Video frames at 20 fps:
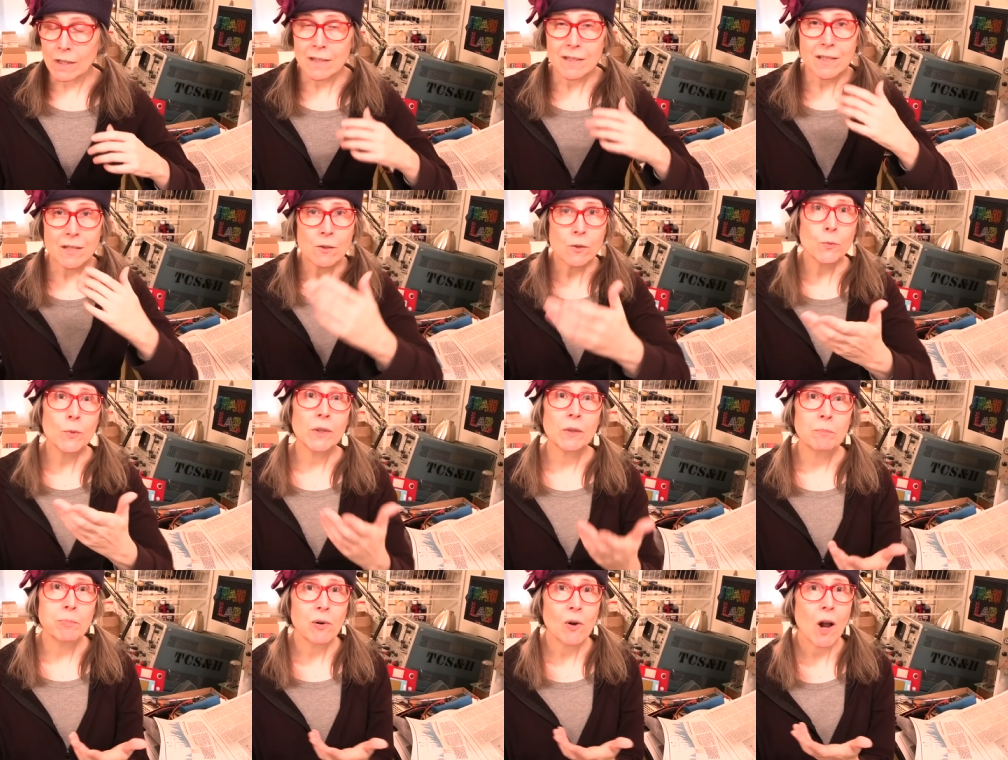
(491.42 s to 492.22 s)
So the
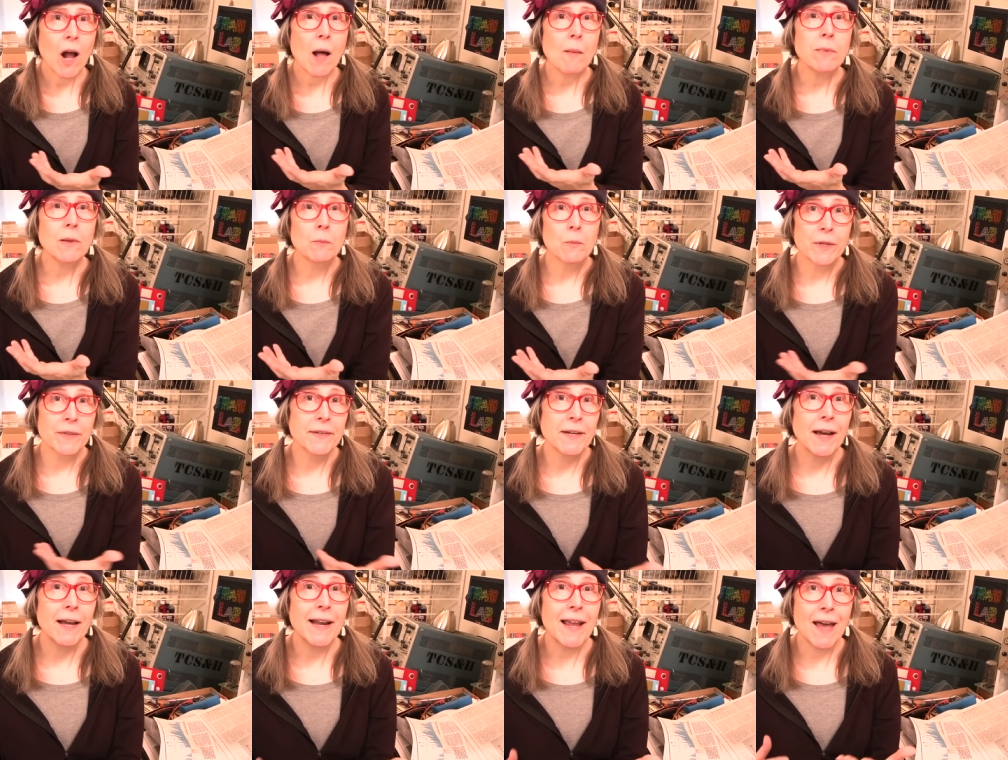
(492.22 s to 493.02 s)
real problem with
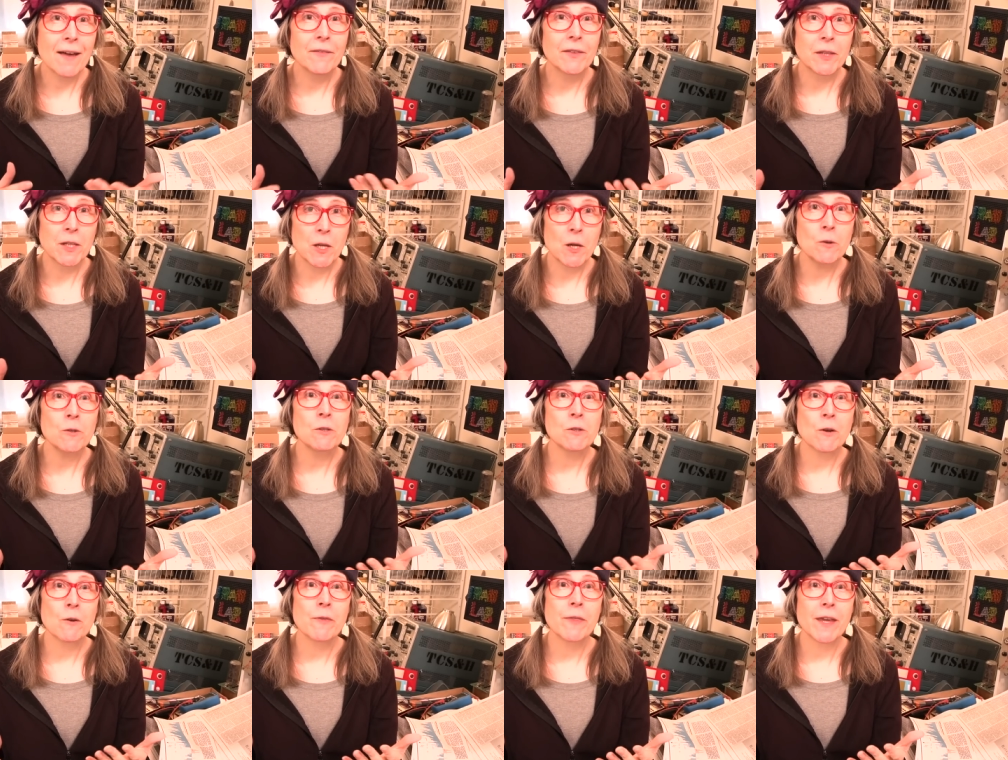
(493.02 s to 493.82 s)
not having the
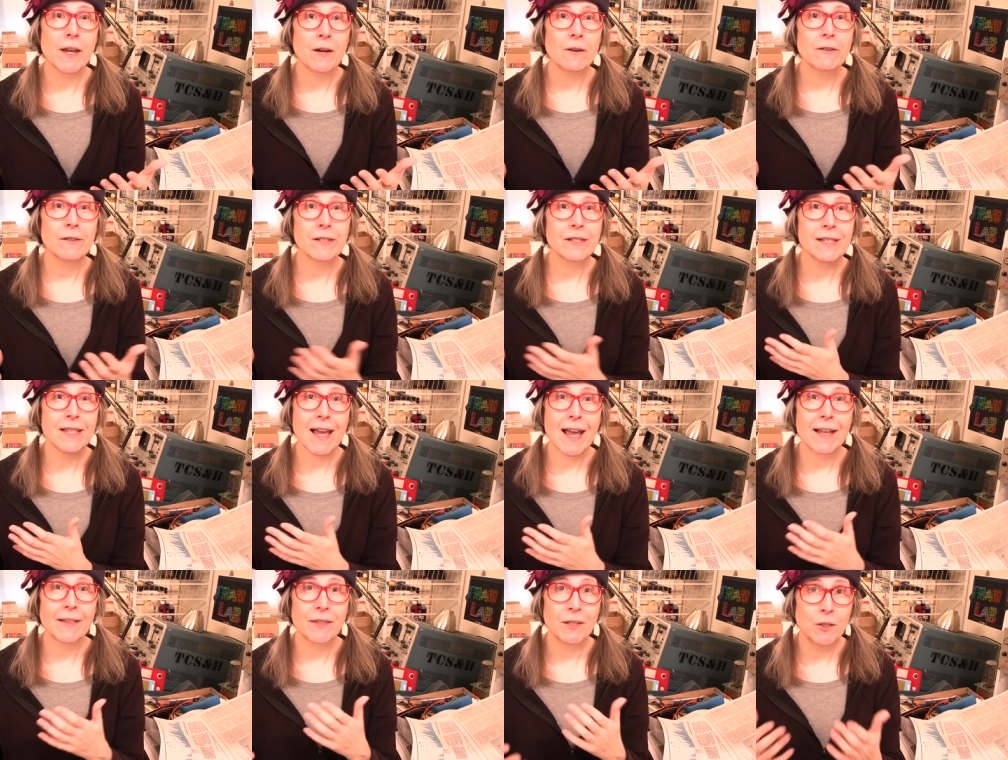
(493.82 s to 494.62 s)
ozone there is
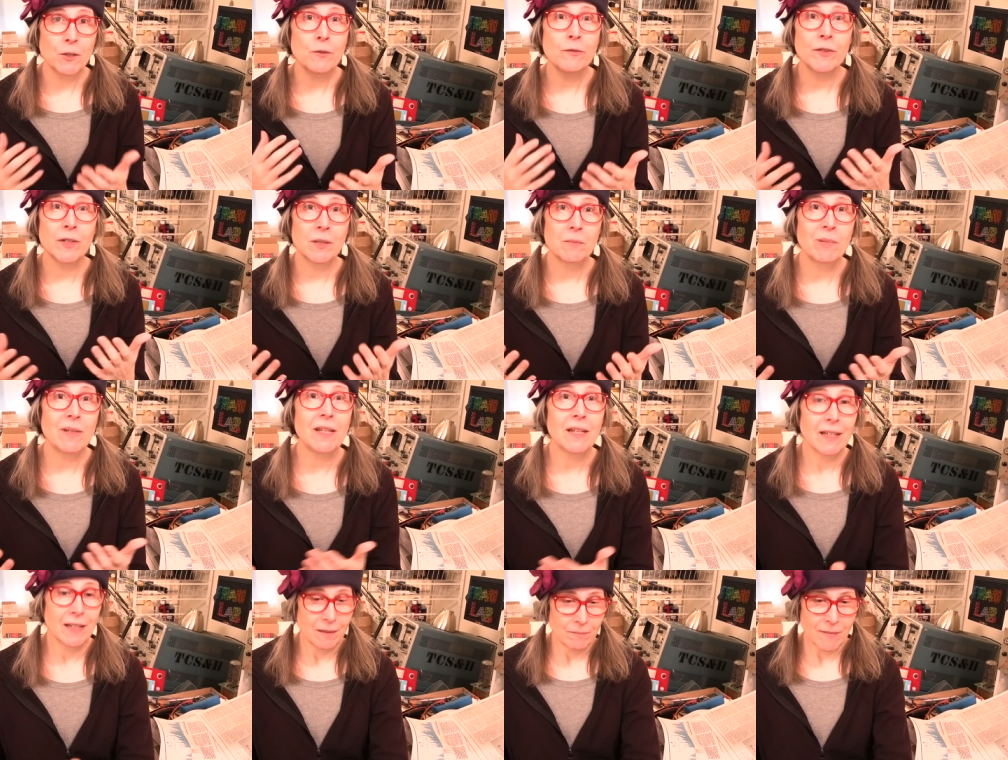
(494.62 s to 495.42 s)
that the
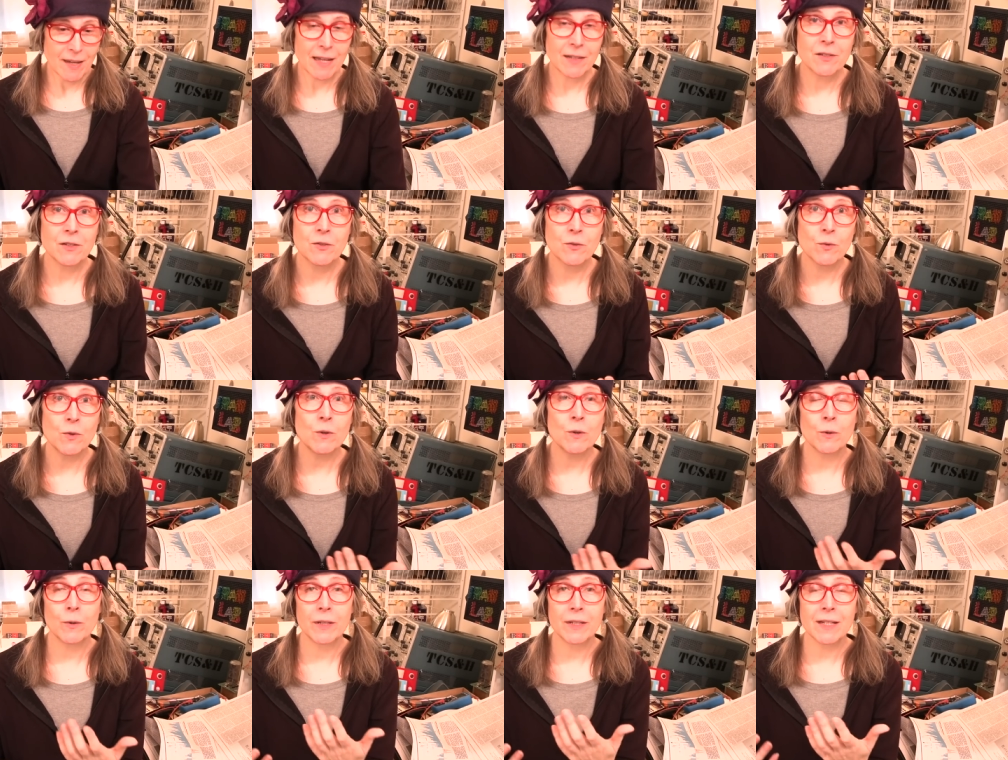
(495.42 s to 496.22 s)
UVB gets
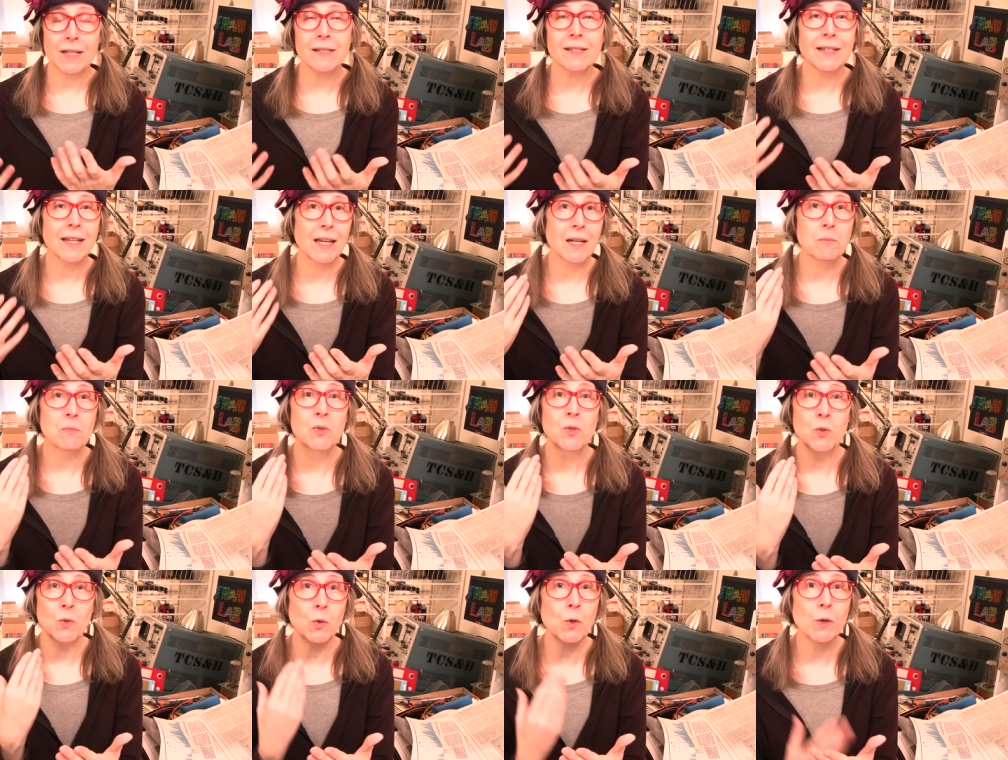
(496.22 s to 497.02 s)
through. It doesn't get
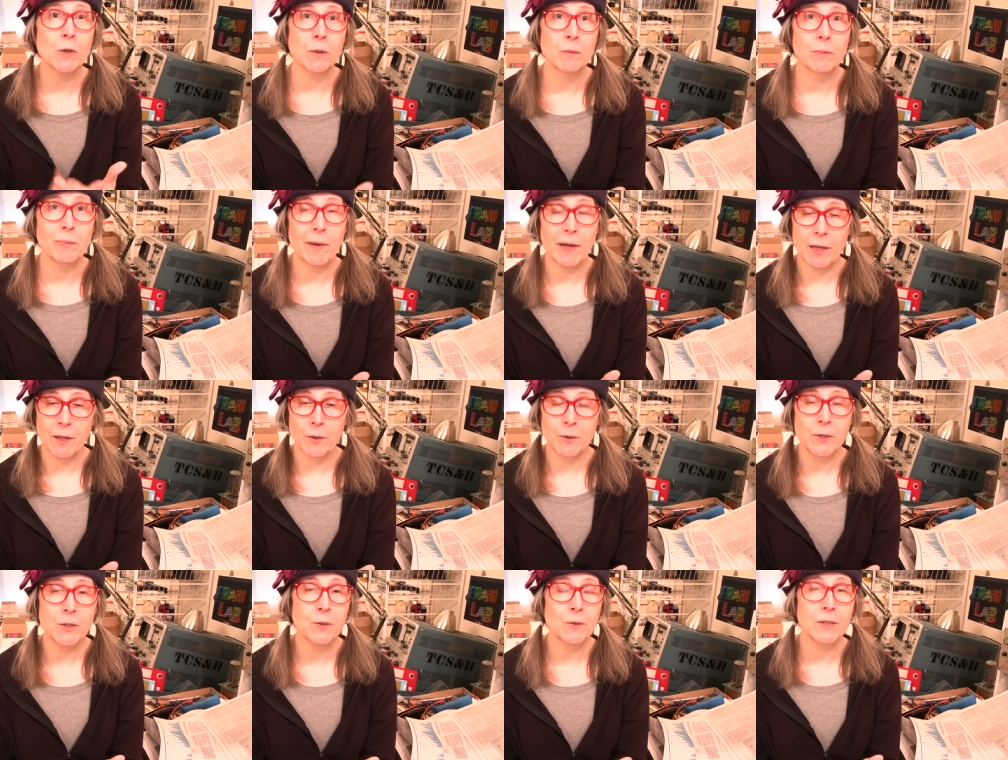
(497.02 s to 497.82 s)
absorbed by
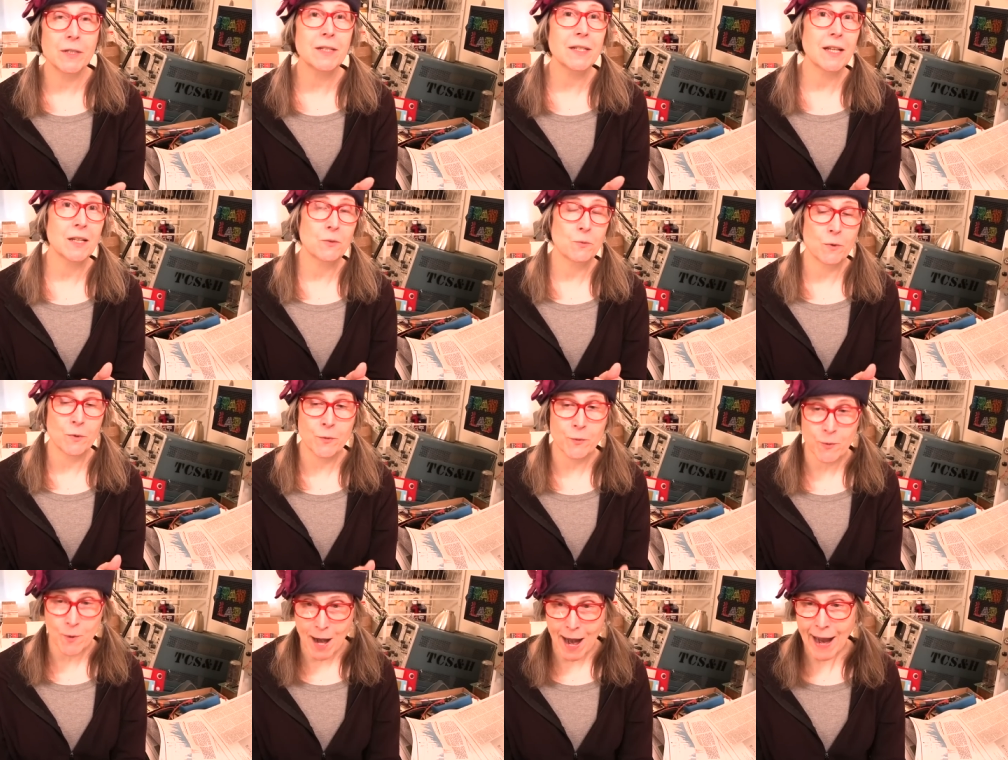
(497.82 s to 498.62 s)
O2, it just gets
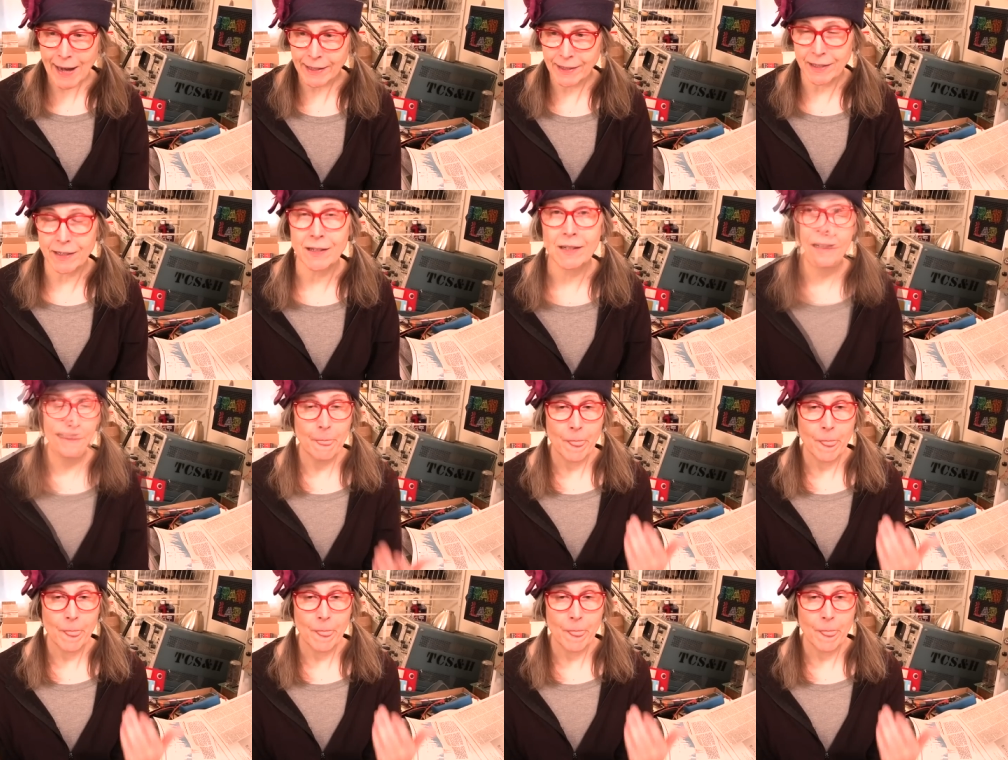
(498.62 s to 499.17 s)
refracted.